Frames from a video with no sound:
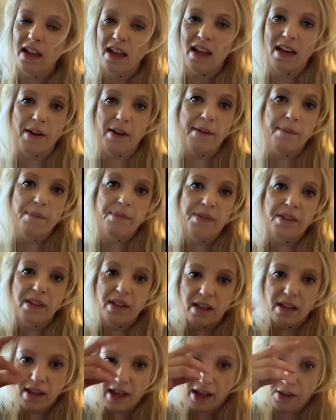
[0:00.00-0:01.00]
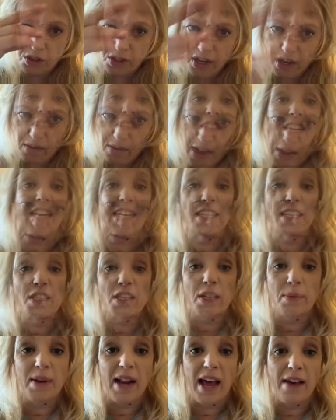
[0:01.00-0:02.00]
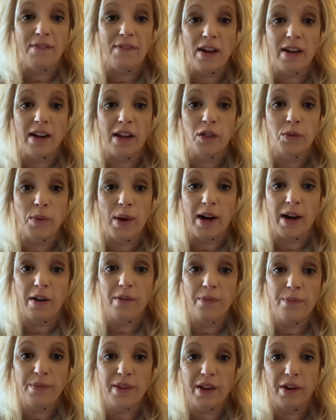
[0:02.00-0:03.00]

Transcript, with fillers: Anyway, I'll see you around. Check and see what I found on Twitter.